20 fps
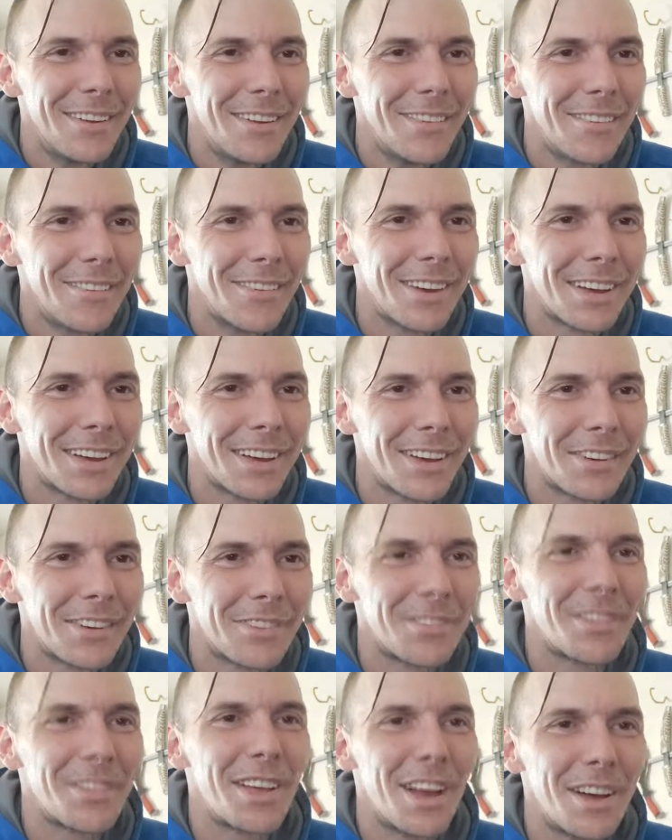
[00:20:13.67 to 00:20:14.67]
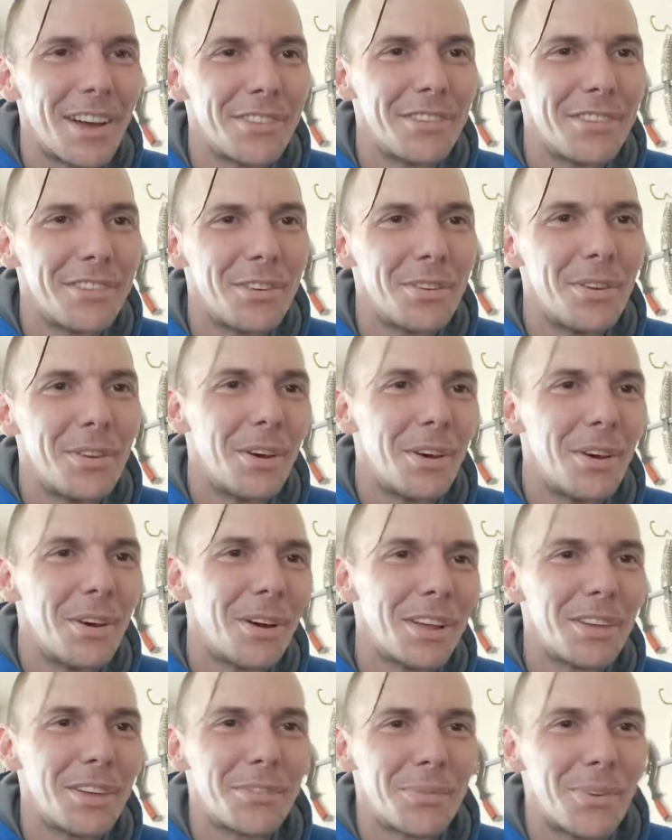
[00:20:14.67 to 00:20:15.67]
What characters? The Aussie dude? Oh,
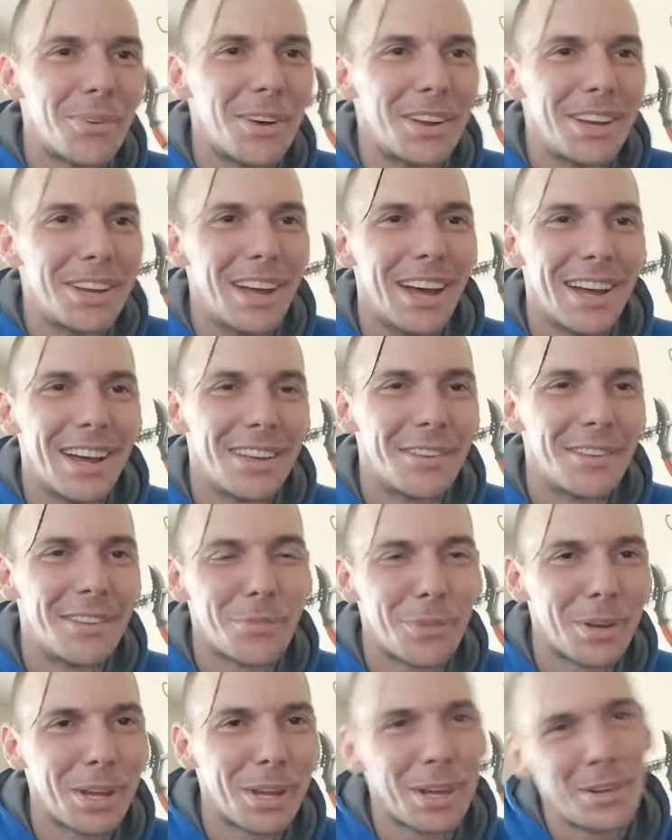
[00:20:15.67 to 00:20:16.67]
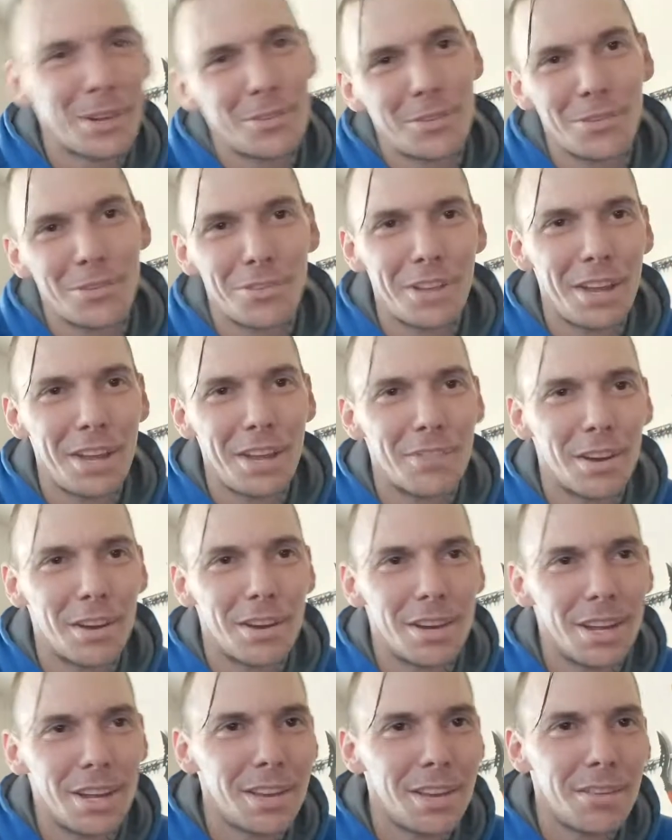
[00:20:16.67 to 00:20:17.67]
that's one. Yeah, the fucking Steve
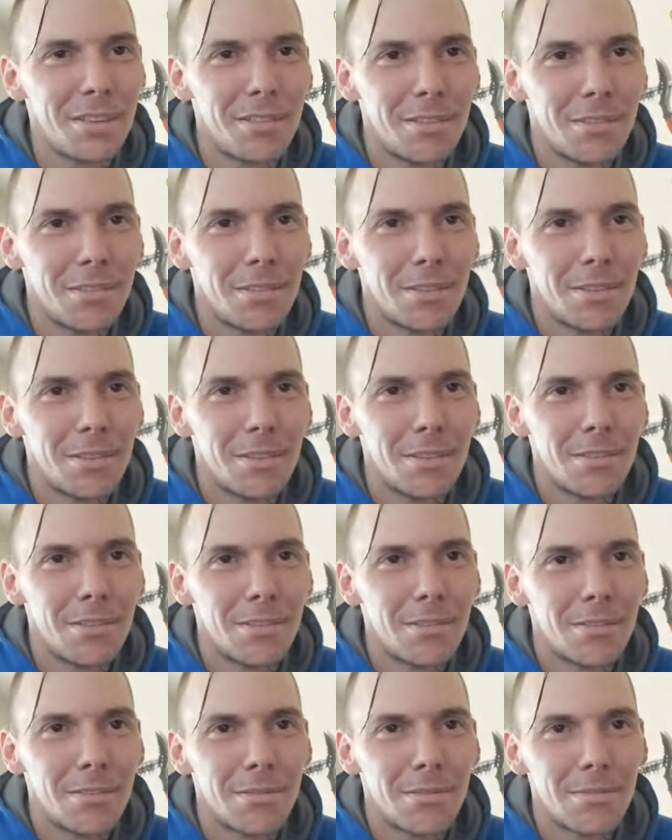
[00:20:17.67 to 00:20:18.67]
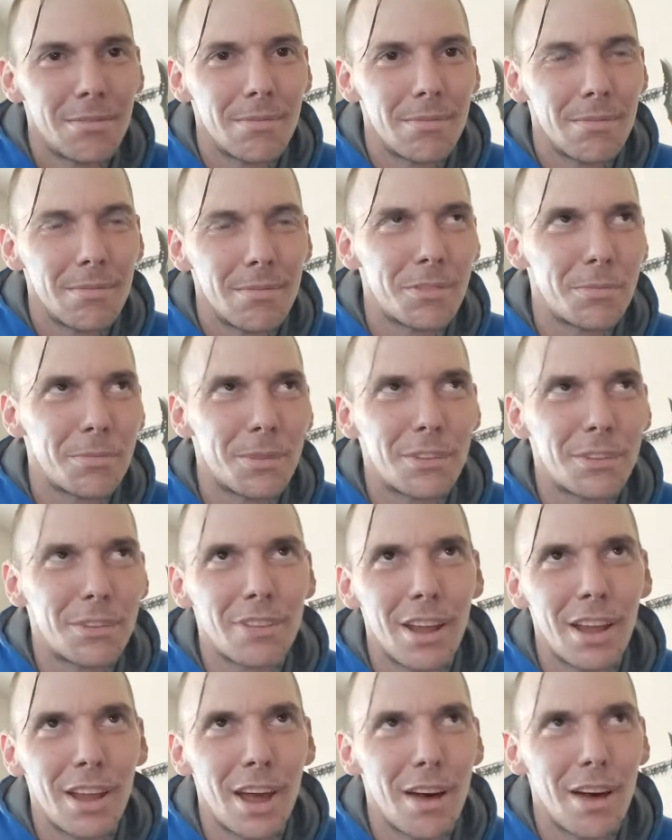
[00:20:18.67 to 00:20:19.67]
Dundee, Rich
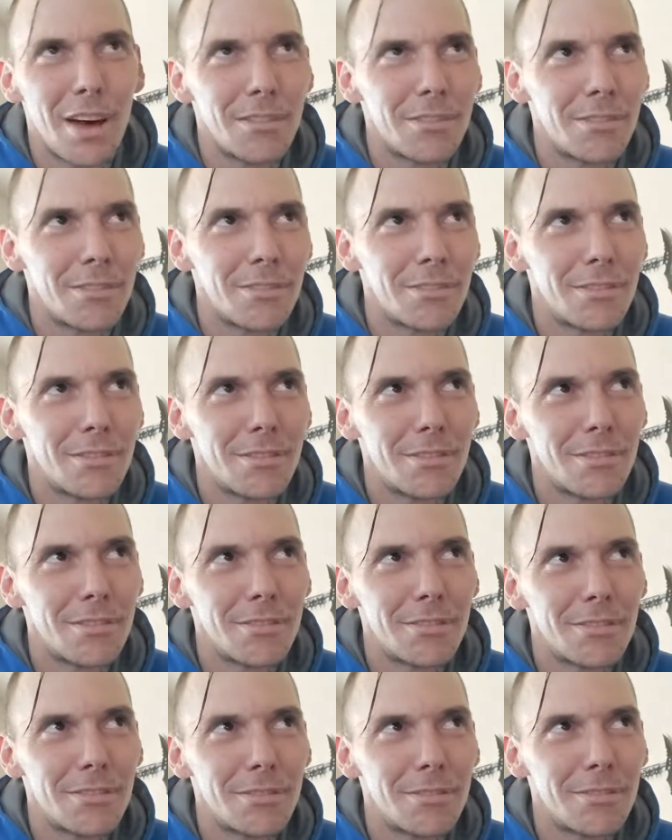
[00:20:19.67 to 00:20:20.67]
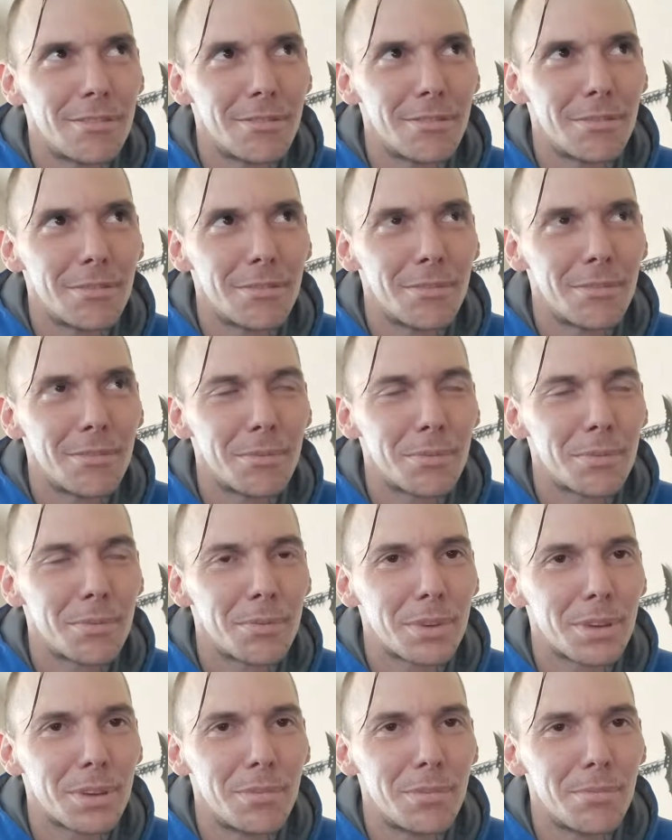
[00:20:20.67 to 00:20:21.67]
McSellout,
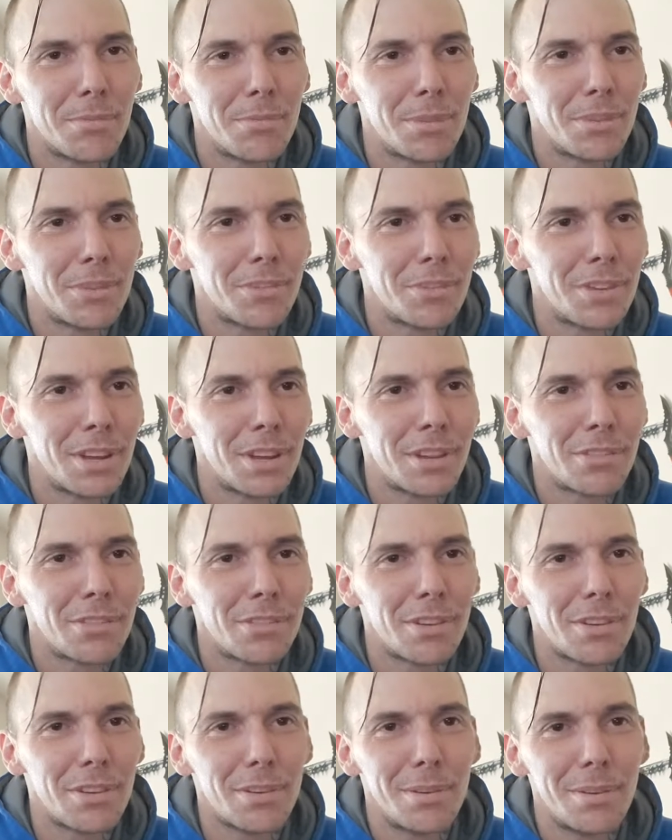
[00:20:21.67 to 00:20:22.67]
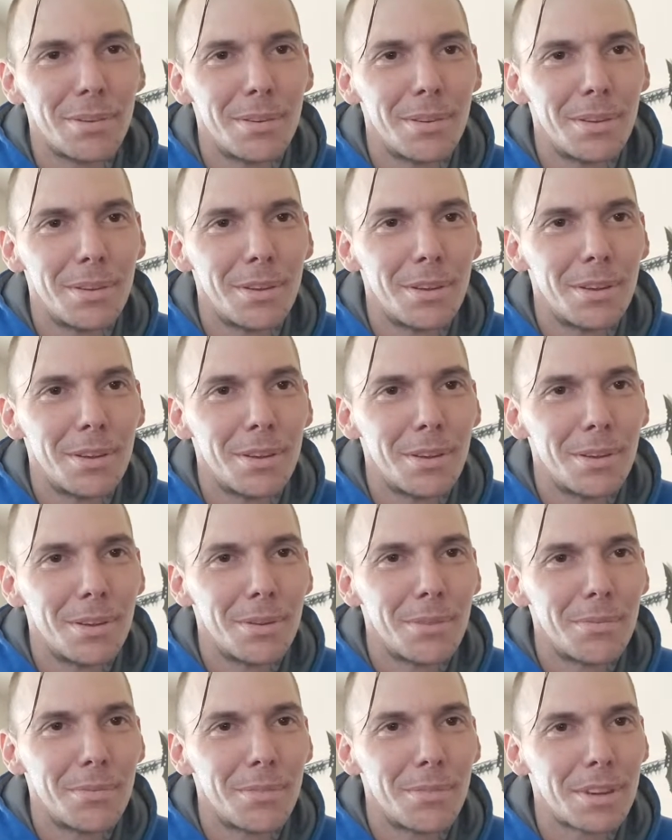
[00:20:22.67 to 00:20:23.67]
fucking Richard Nixon,
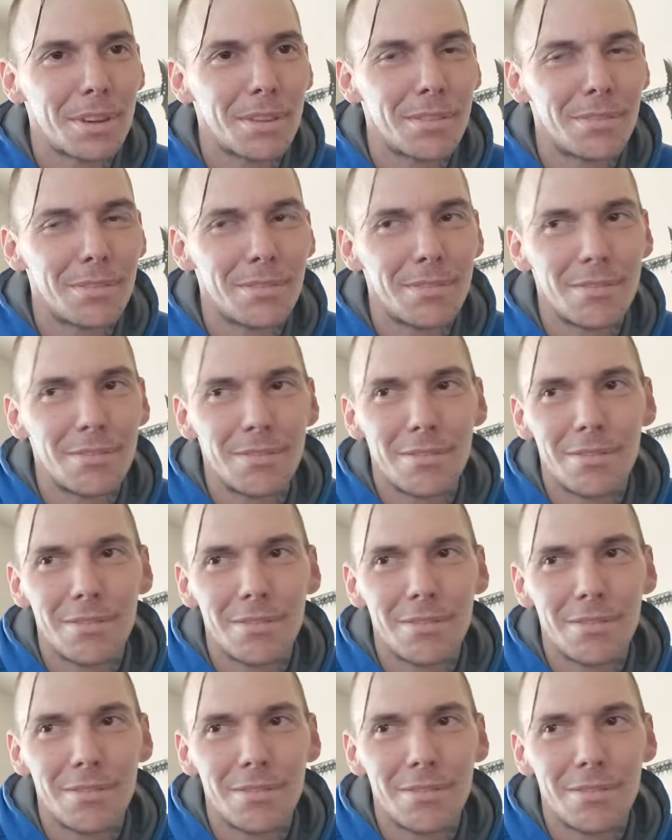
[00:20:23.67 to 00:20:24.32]
fucking